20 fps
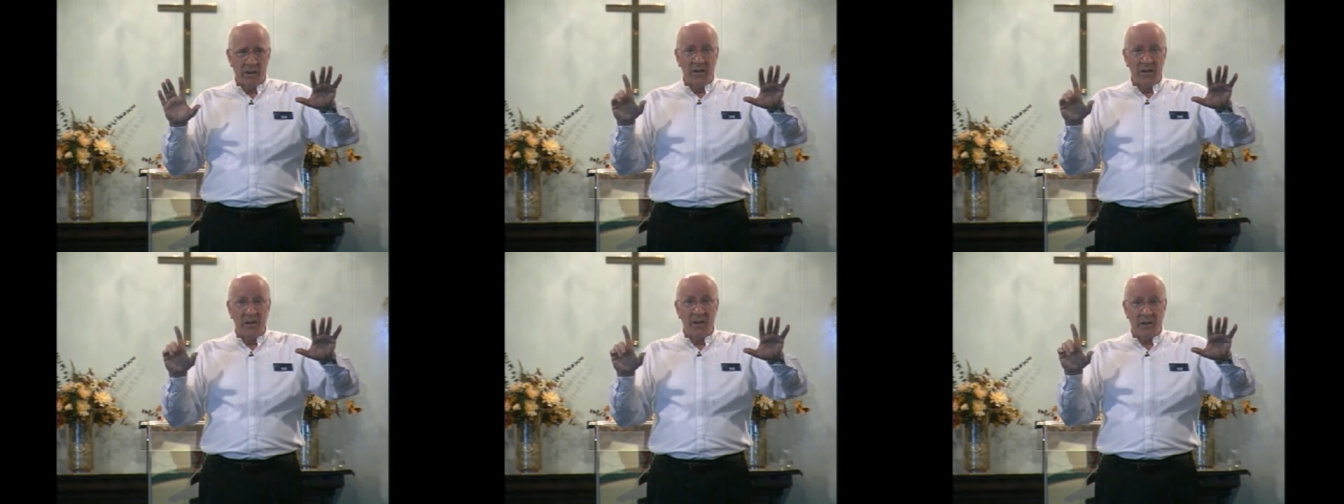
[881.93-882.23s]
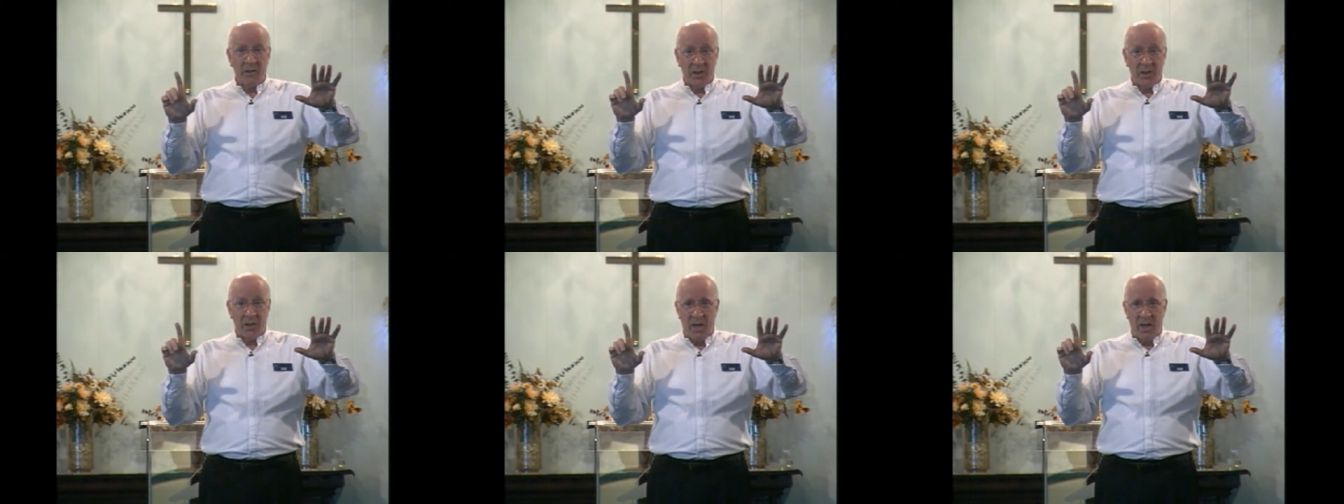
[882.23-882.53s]

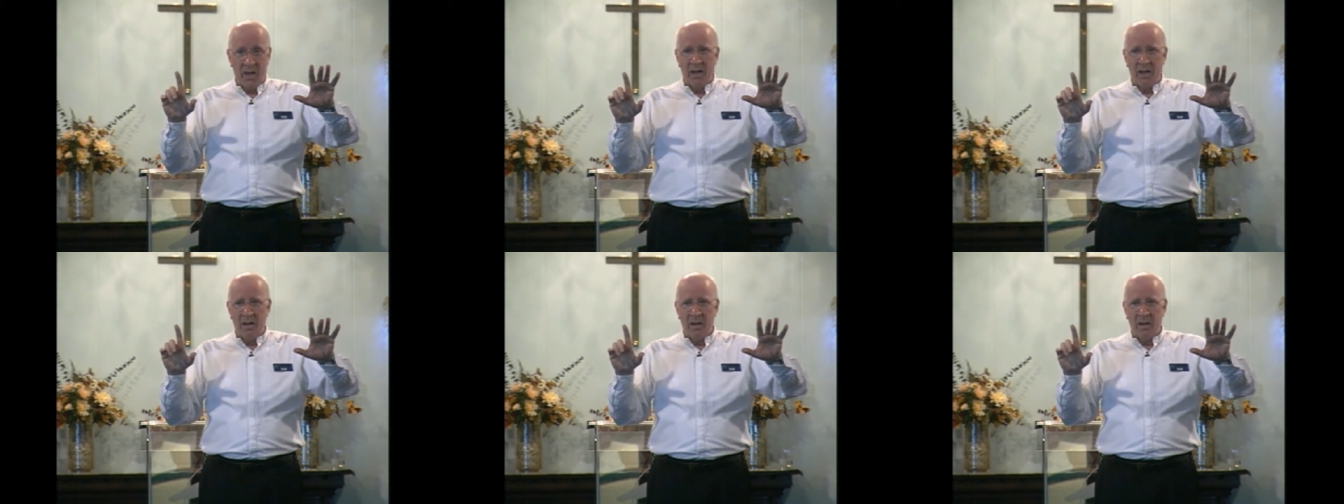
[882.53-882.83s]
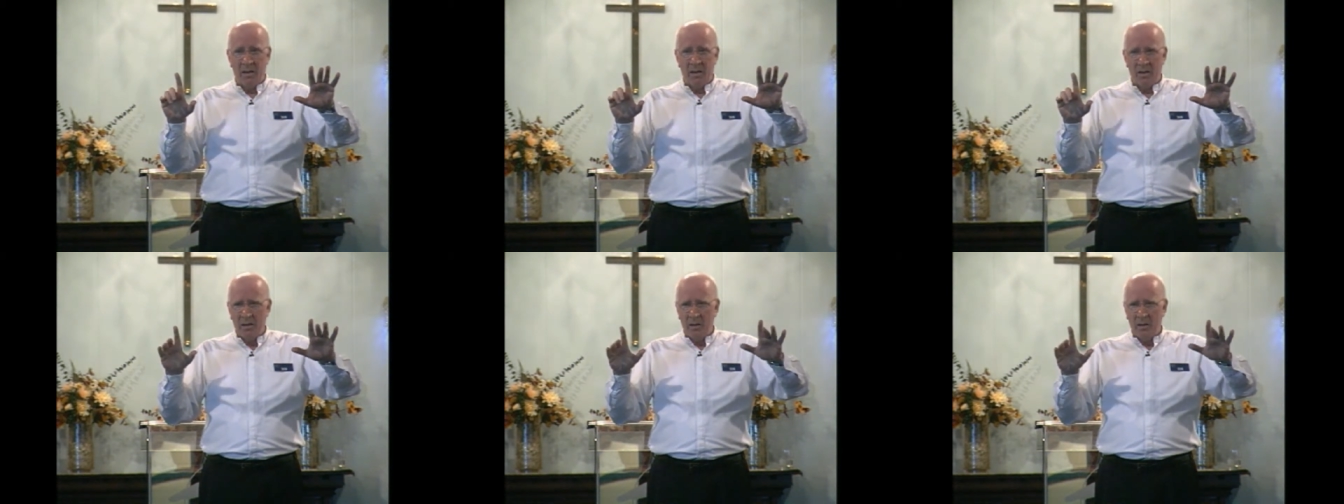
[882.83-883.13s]
This day,
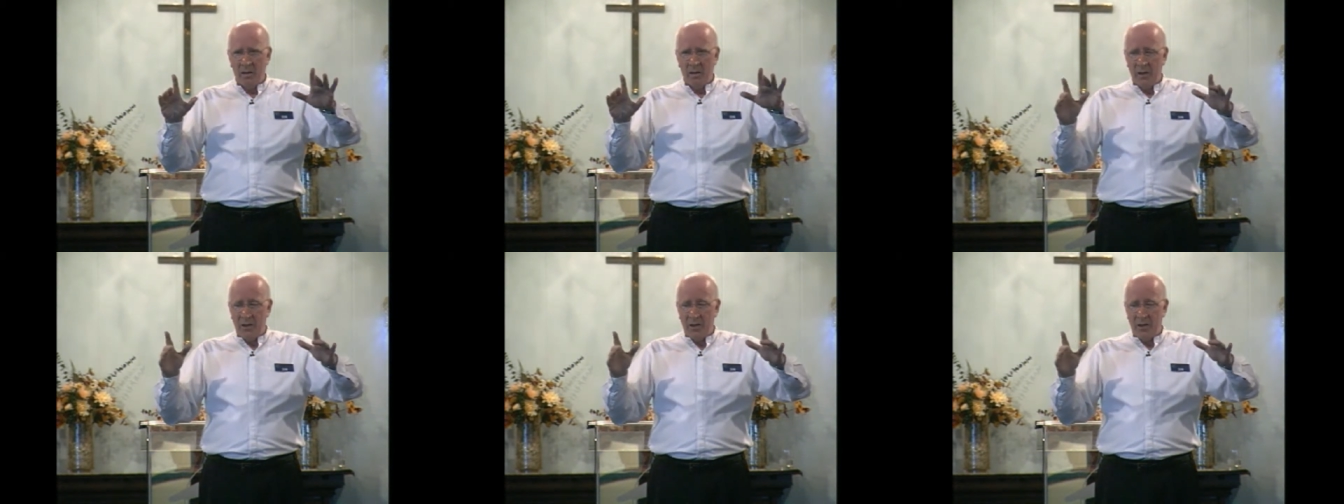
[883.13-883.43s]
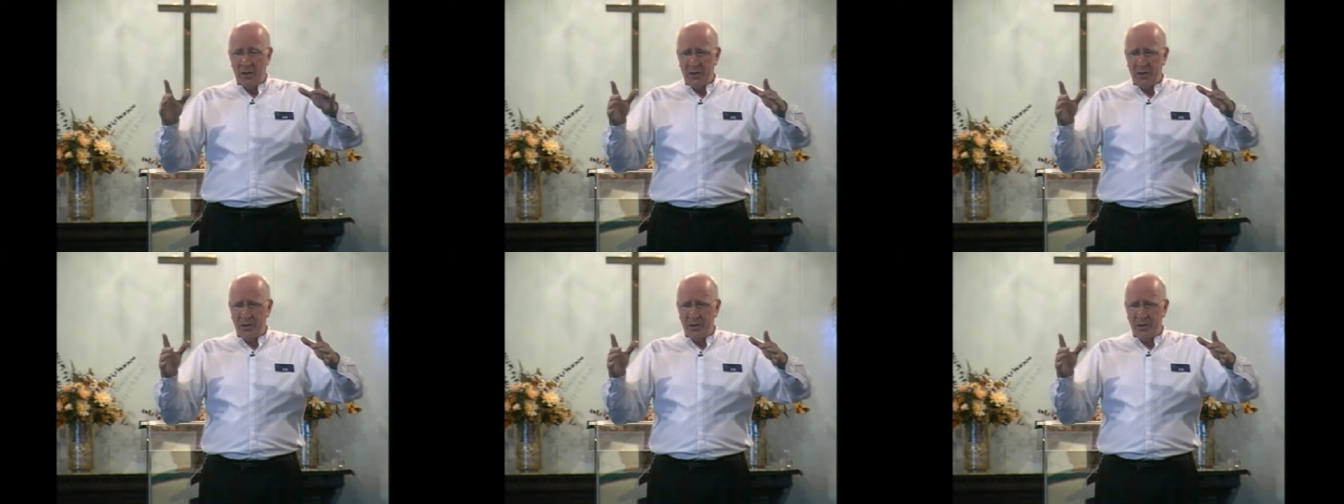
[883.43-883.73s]
we
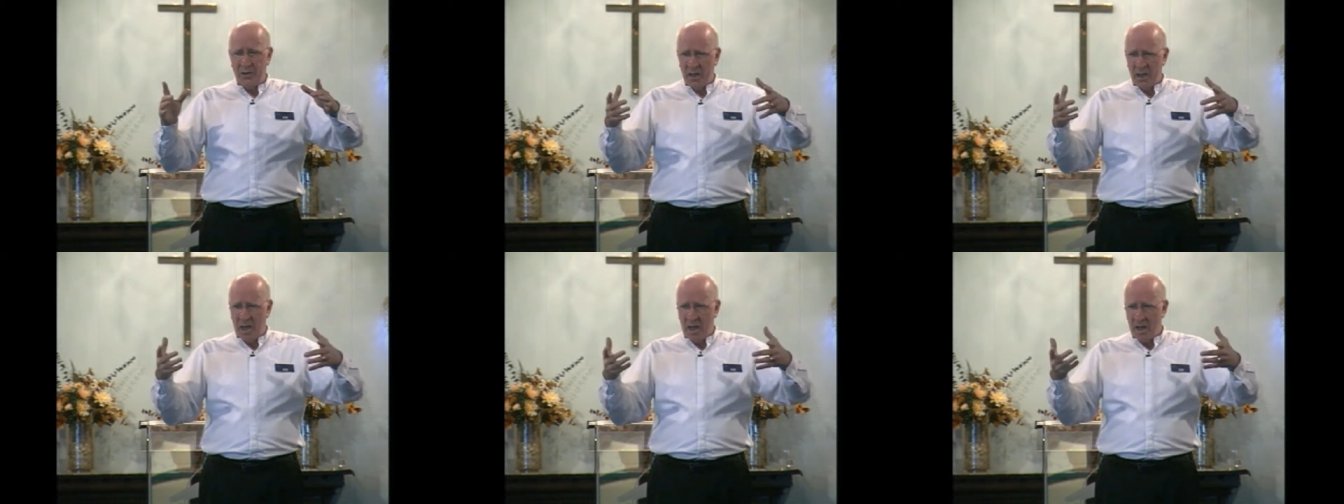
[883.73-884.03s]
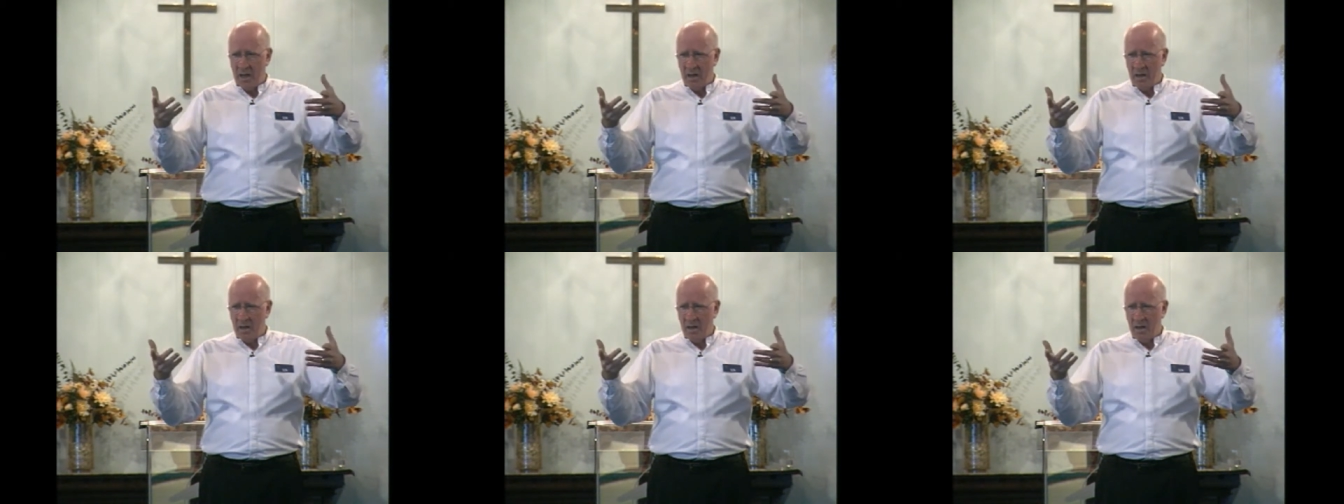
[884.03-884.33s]
see
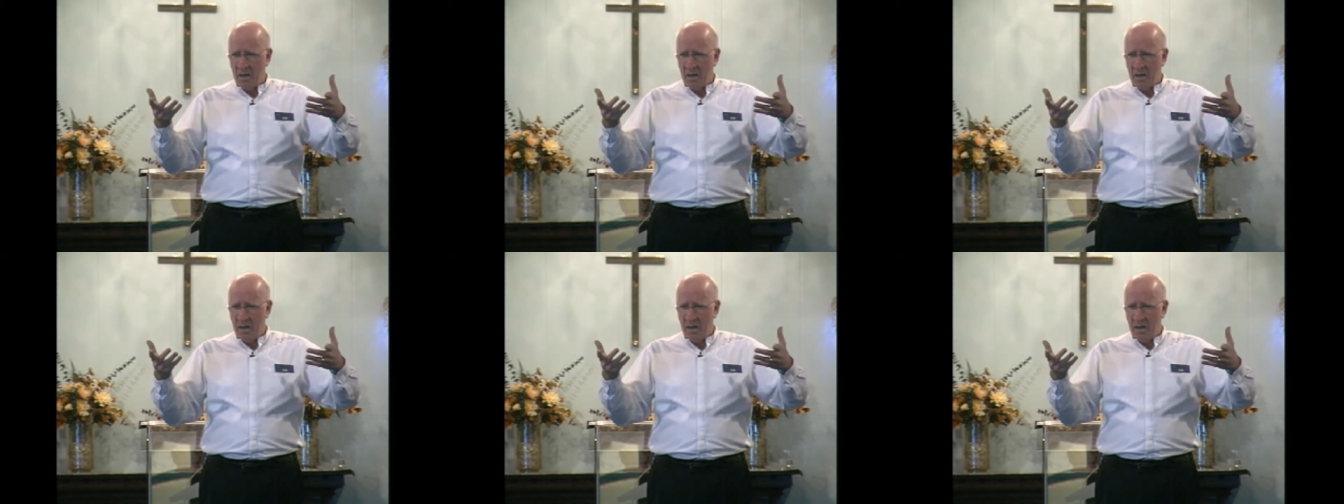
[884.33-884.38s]
that